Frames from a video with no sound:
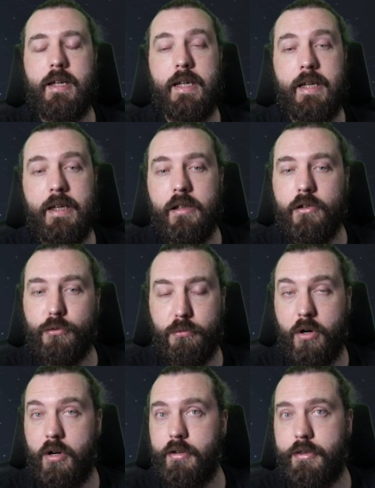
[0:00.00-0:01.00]
It is
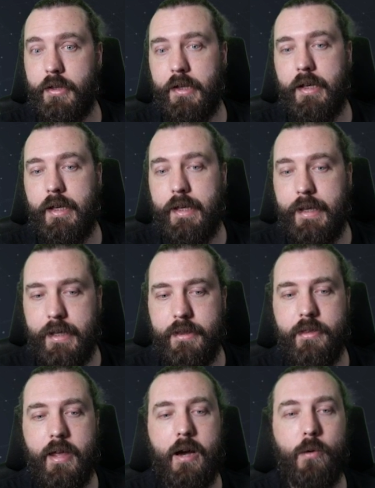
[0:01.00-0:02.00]
worth it
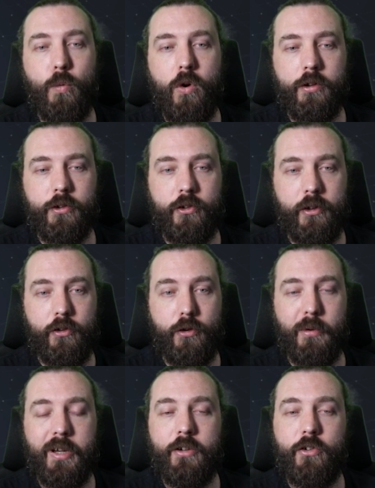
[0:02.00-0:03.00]
in that one
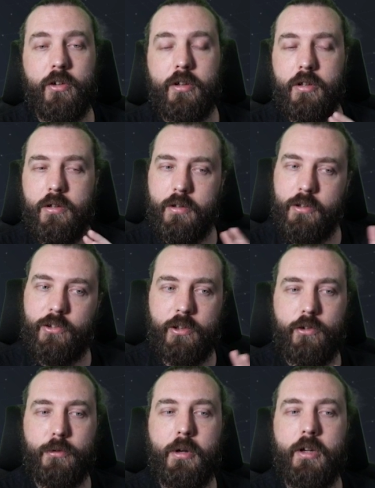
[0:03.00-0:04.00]
situation. The other
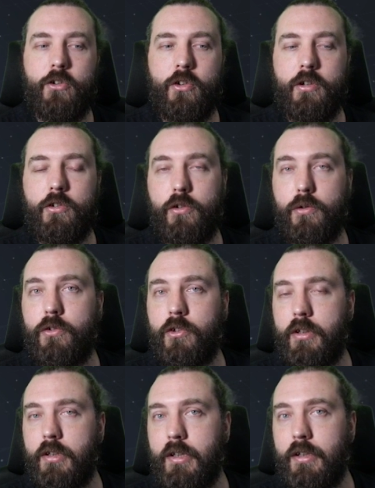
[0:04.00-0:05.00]
situation is
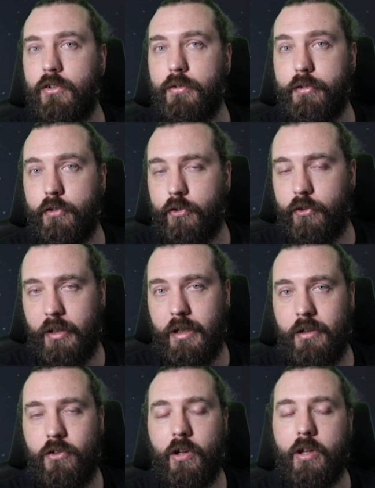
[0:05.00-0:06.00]
using this for
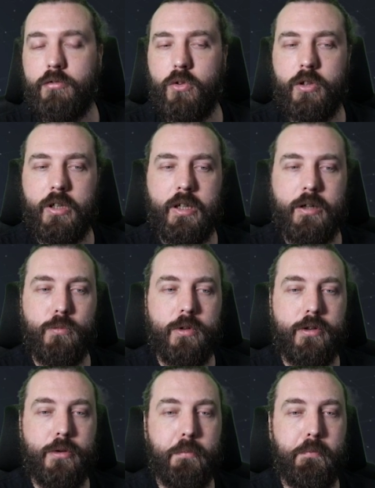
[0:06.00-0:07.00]
siege and running it
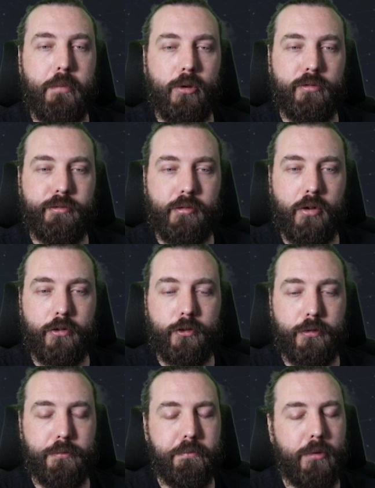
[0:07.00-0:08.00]
with bullfrogs,
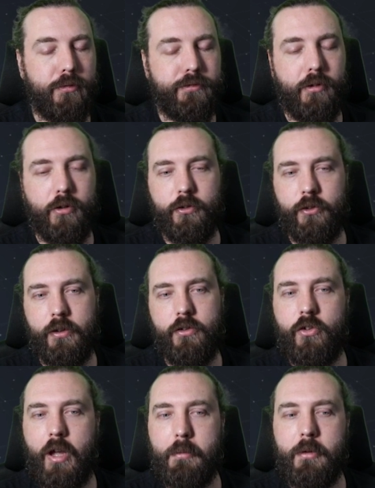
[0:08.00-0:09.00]
because bullfrog
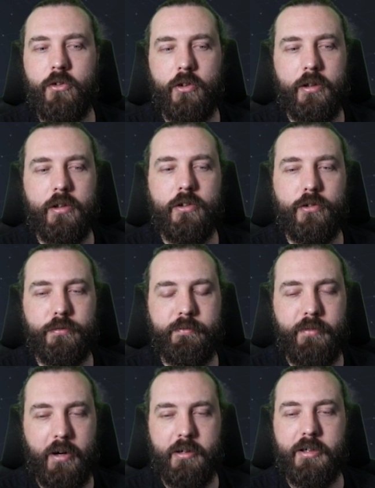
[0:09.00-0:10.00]
siege damage is
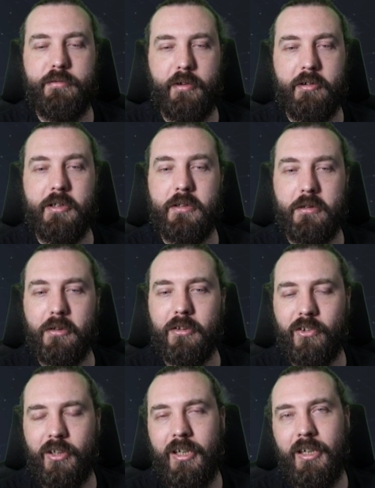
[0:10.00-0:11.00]
very, very good.